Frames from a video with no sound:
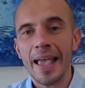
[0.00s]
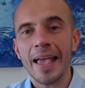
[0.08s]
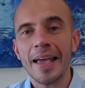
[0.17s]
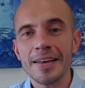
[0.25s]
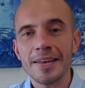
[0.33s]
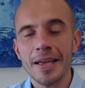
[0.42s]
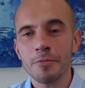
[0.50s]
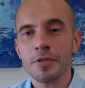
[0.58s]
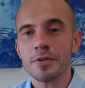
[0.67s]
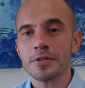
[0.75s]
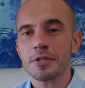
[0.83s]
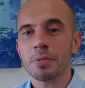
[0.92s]
and
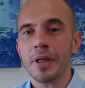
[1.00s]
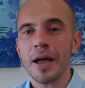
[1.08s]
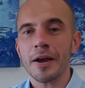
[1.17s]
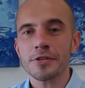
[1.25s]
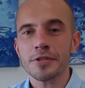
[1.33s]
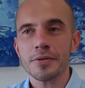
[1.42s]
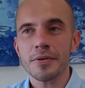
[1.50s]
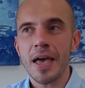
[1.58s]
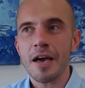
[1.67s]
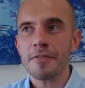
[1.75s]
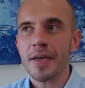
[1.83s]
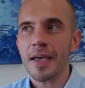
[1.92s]
with our suppliers, you
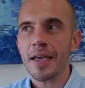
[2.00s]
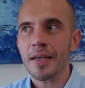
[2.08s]
have